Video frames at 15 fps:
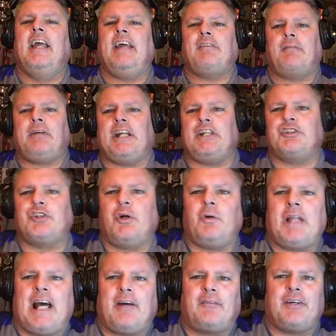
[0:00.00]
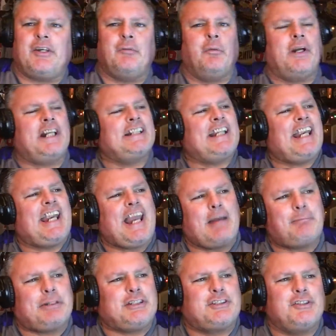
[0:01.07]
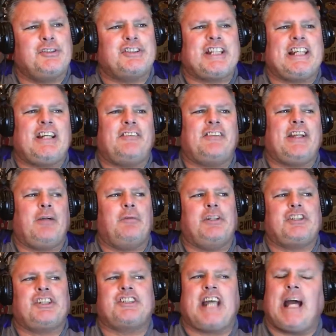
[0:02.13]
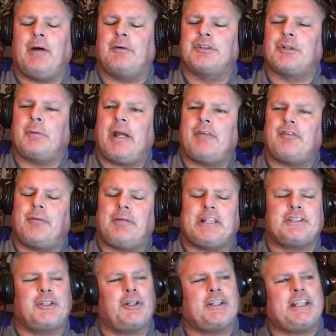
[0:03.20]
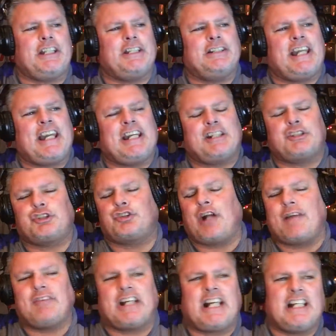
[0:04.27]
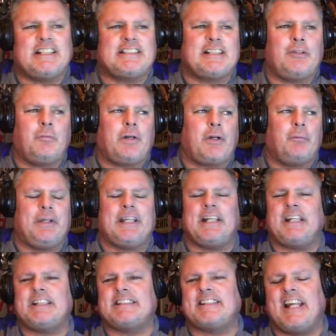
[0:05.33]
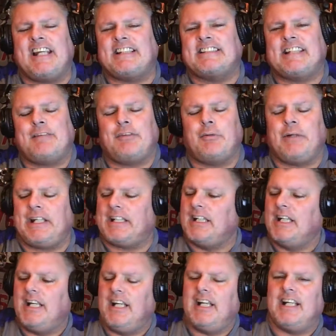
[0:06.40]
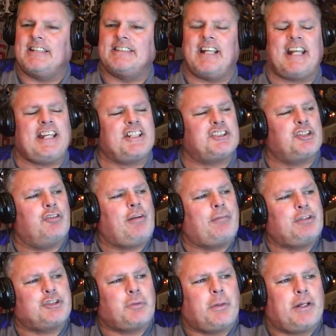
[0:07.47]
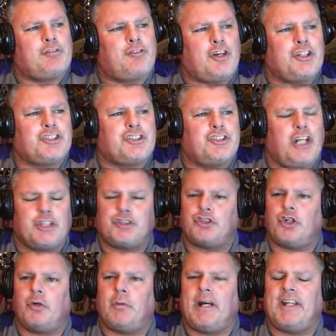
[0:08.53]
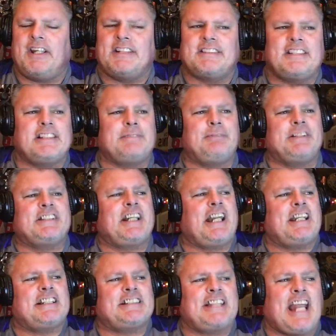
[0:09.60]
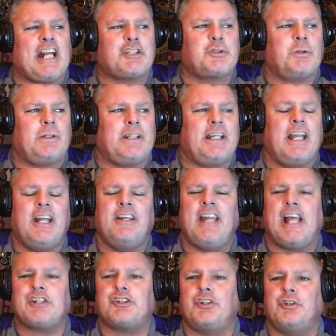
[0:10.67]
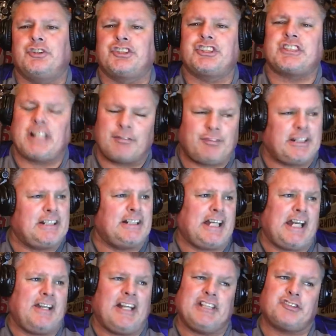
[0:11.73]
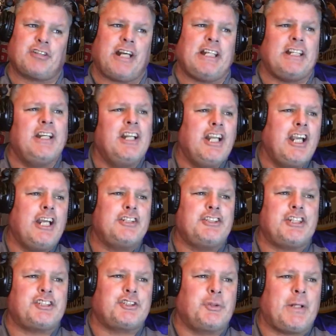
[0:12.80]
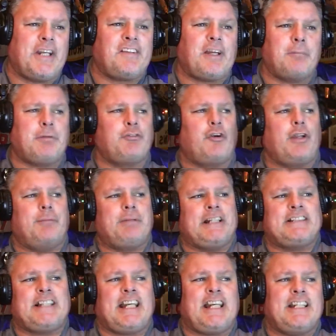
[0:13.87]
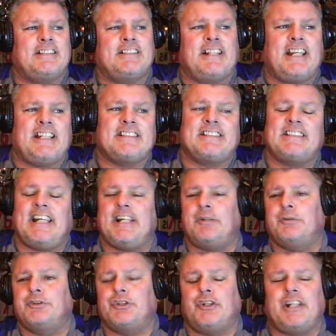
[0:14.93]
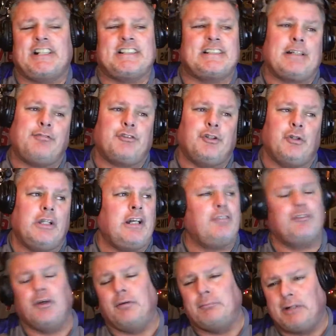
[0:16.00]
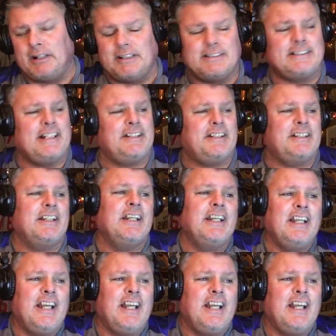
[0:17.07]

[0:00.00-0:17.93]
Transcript: Hey everybody, Joe Lowry. What a day. Happy Tuesday out there. We're just hours away from the big Turkey Day extravaganza. What a week it is, Thanksgiving week. And today is November 21st. Not sure why this is, but today is actually National Stuffing Day. That's right. Just 2 days out before the big day, and today is the day to enjoy that stuff you love, no pun intended.